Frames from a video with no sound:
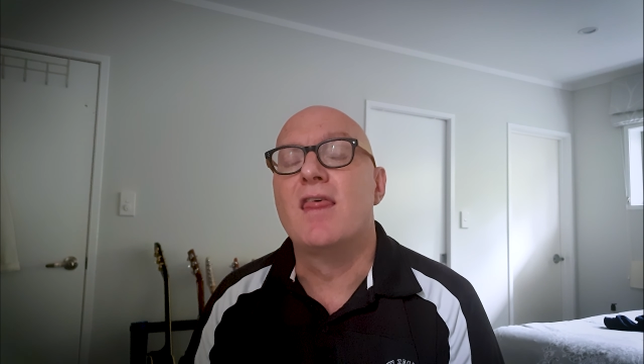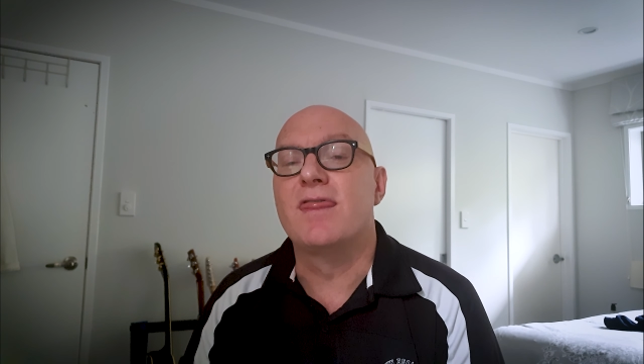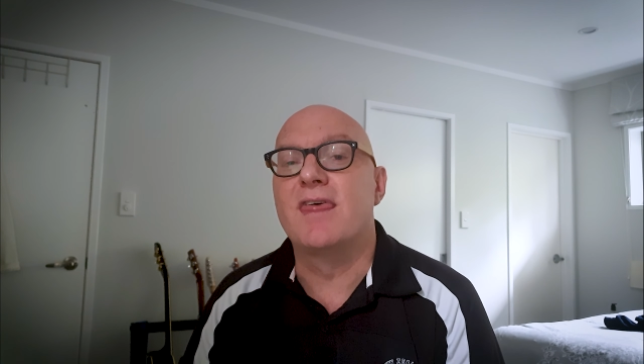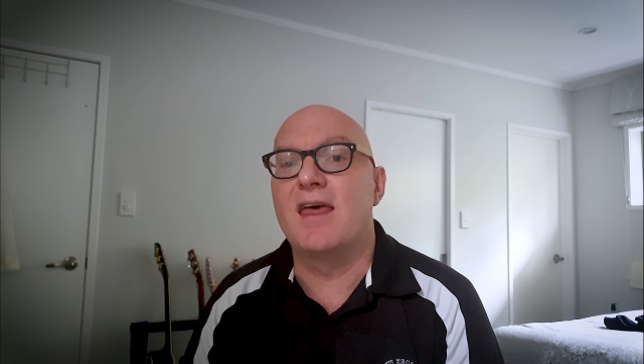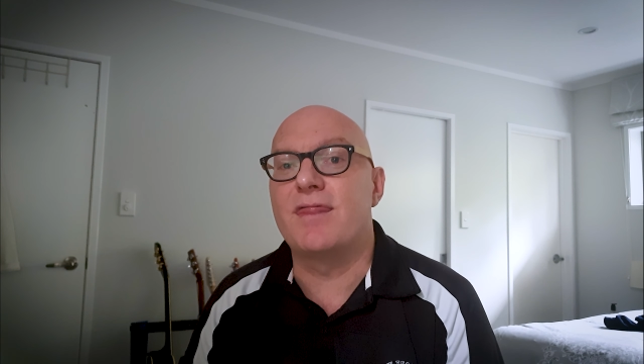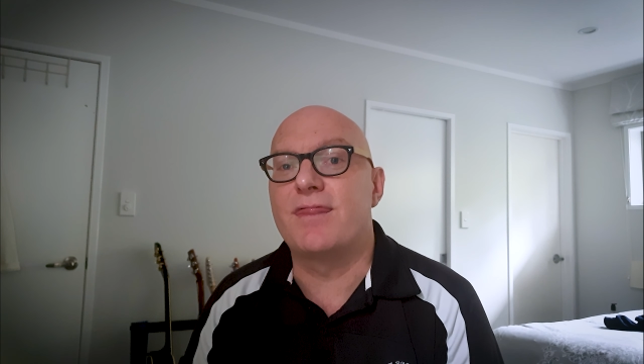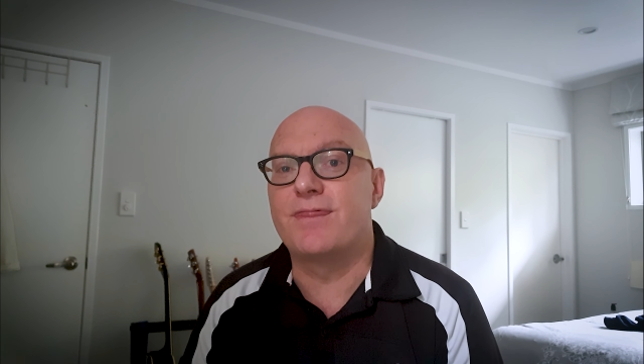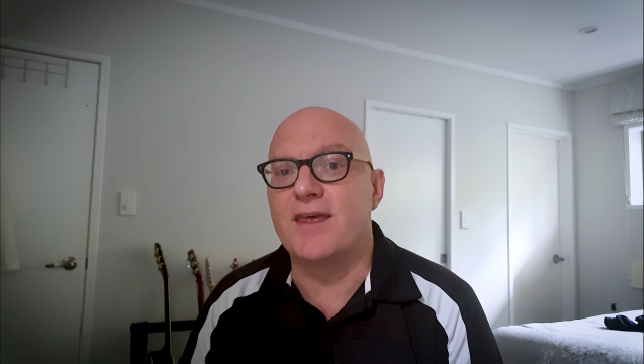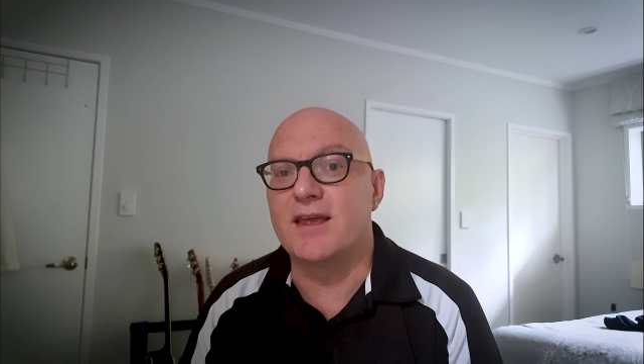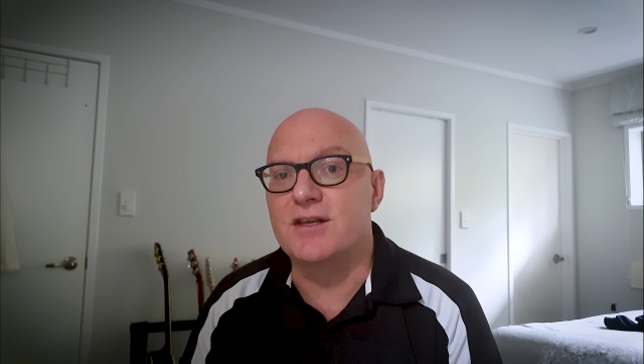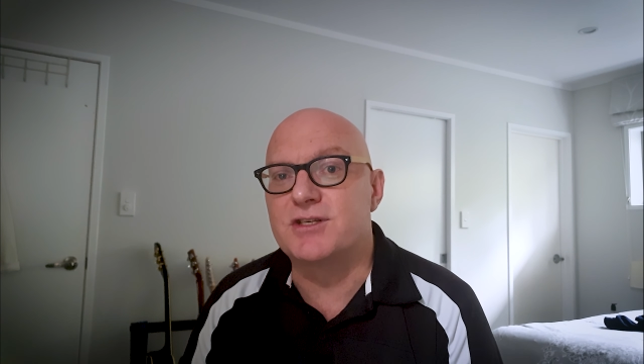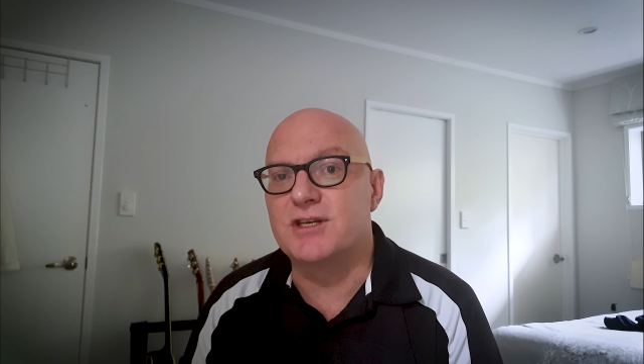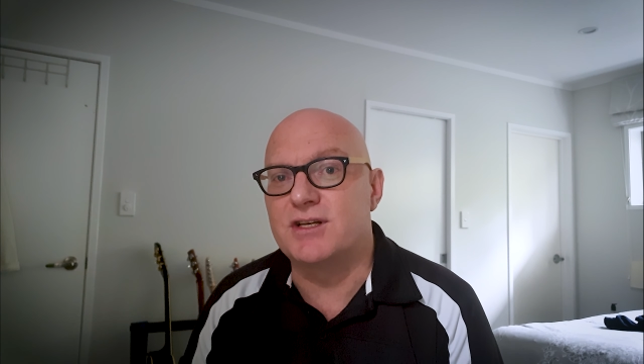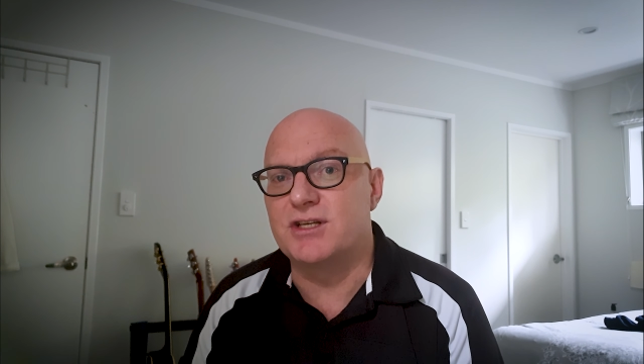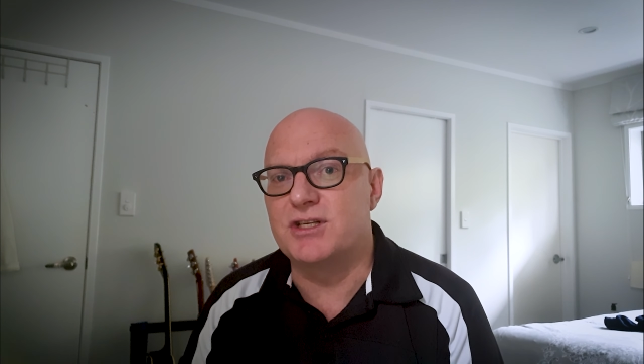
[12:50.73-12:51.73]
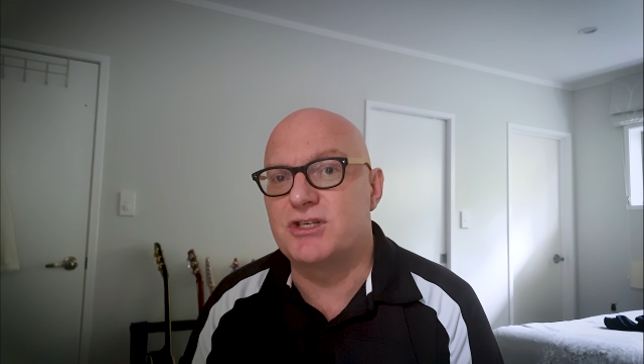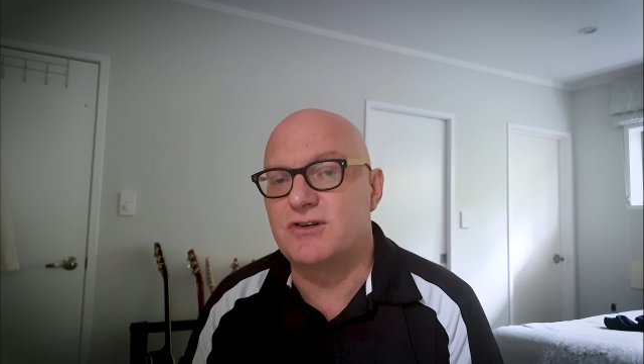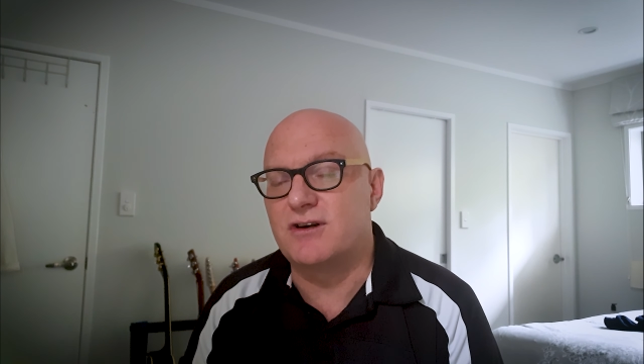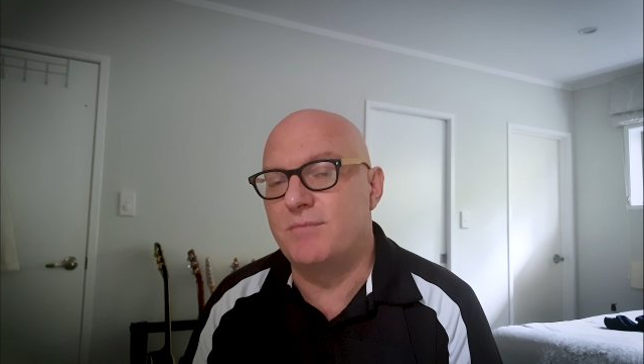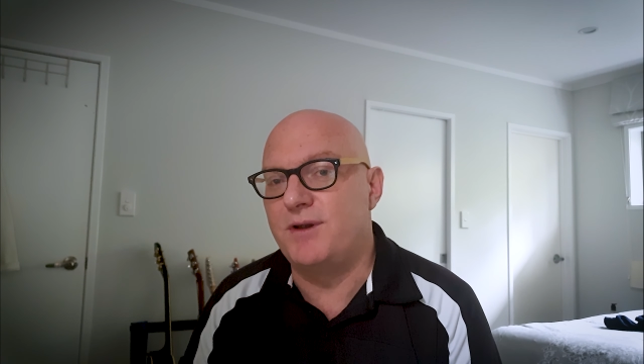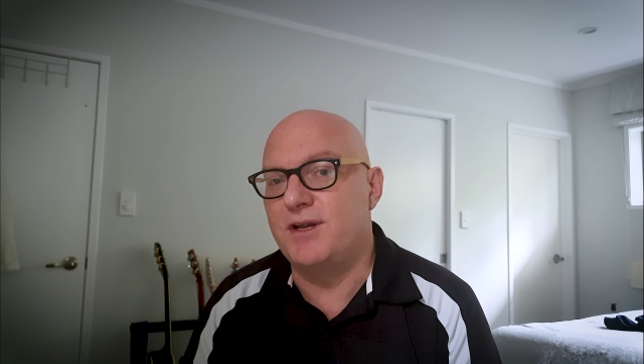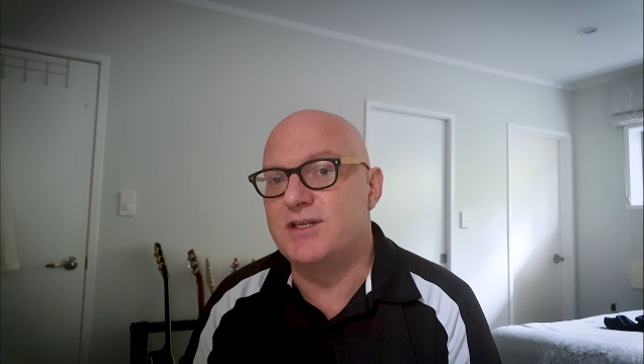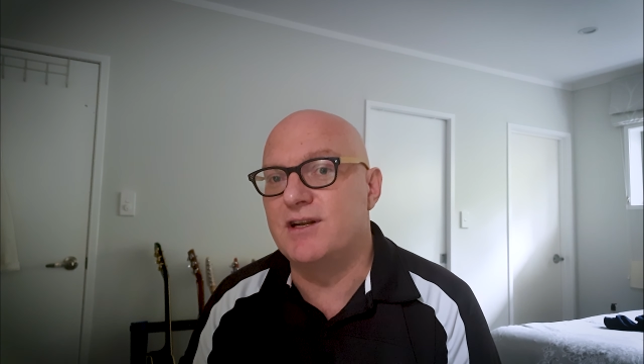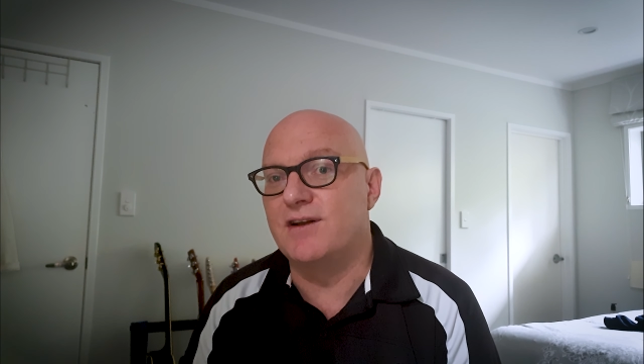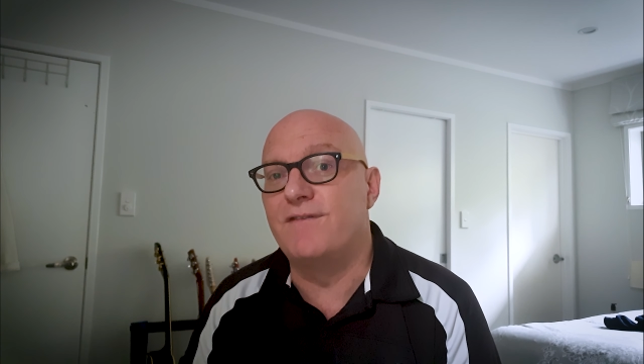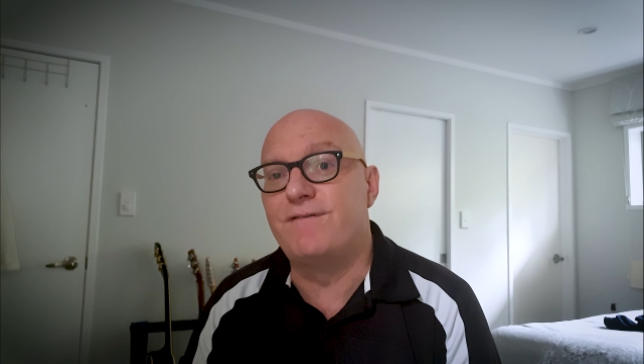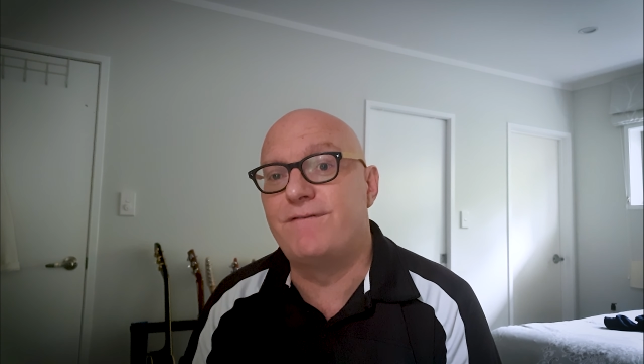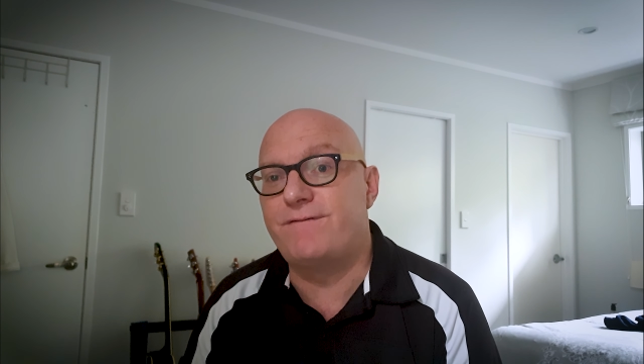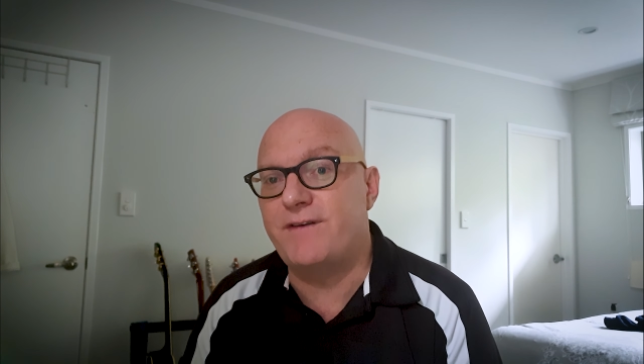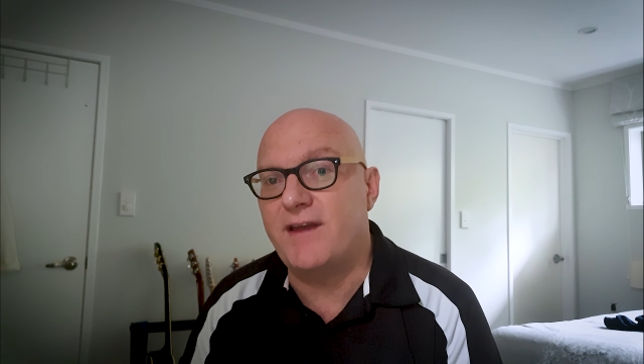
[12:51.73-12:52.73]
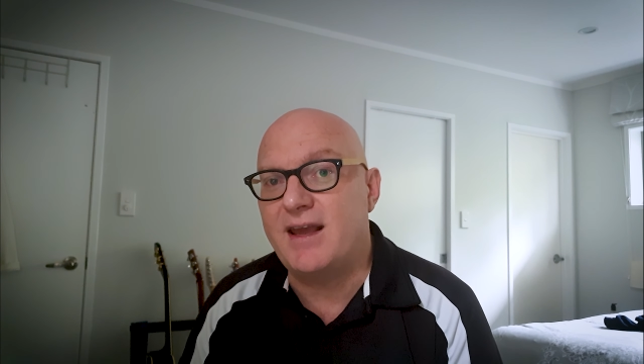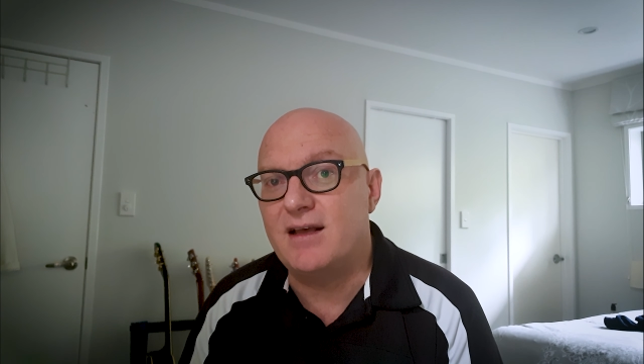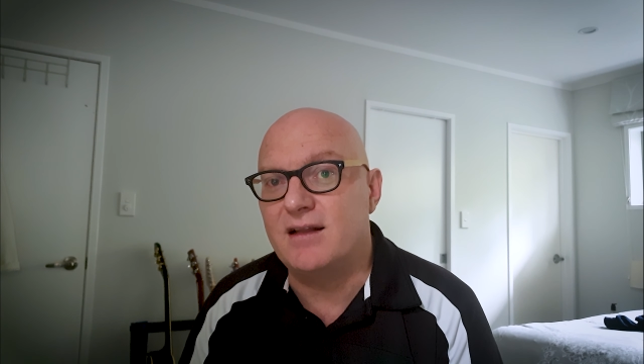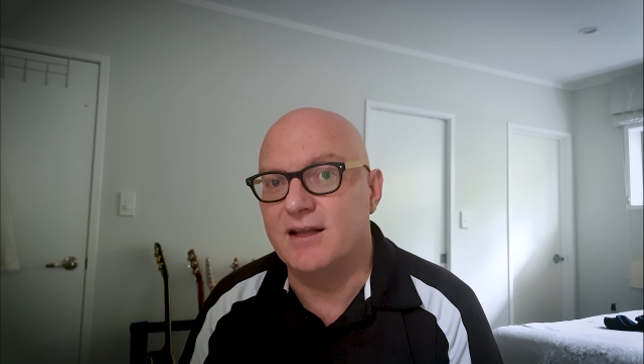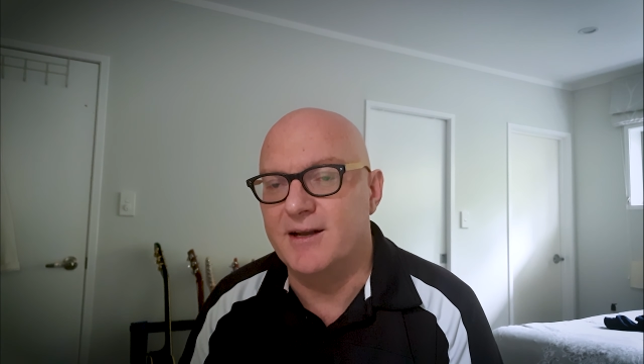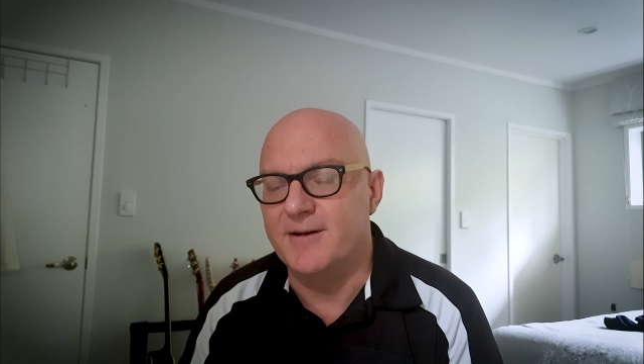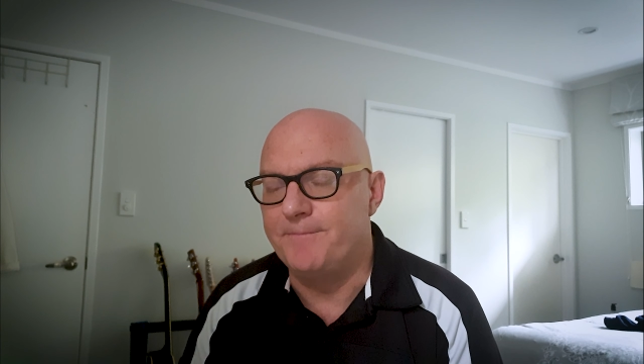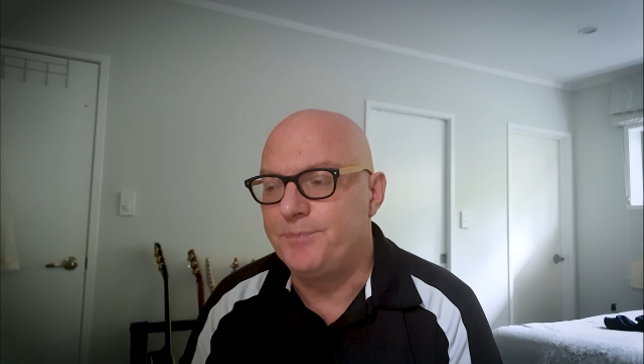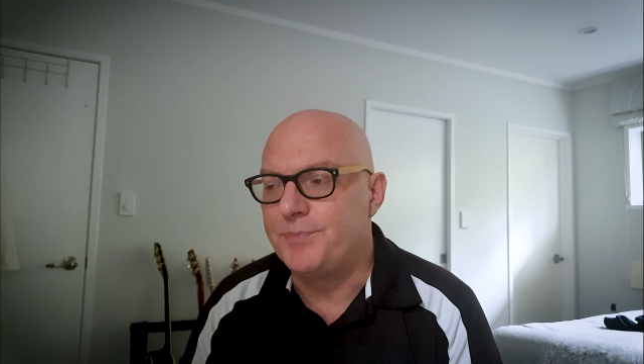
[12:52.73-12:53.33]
that things are distributed fairly.